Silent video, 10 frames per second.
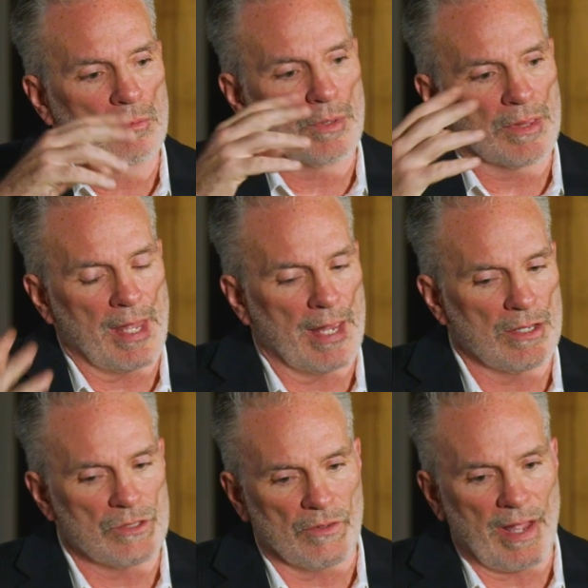with the
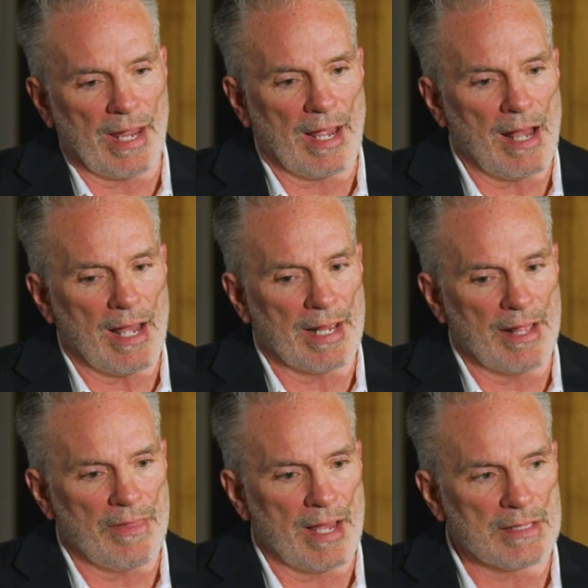age of AI,
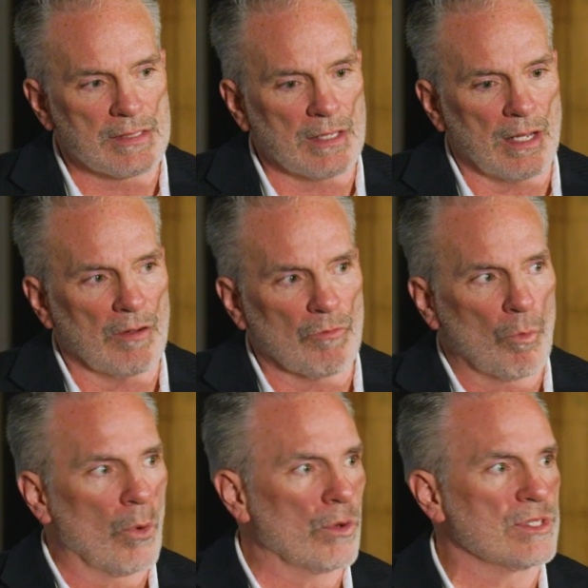and that's
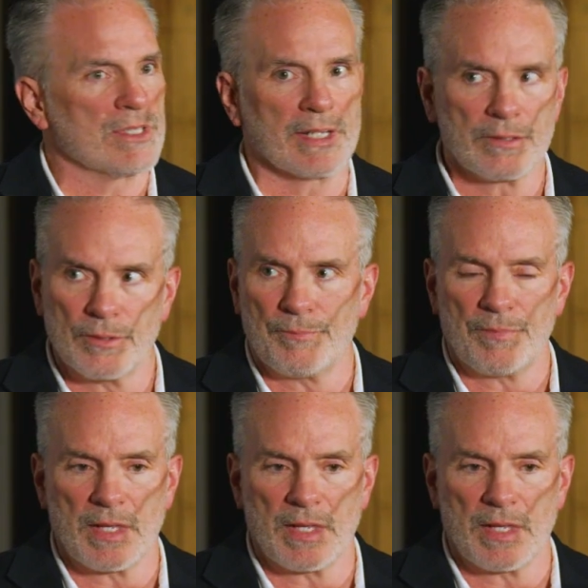reward signal.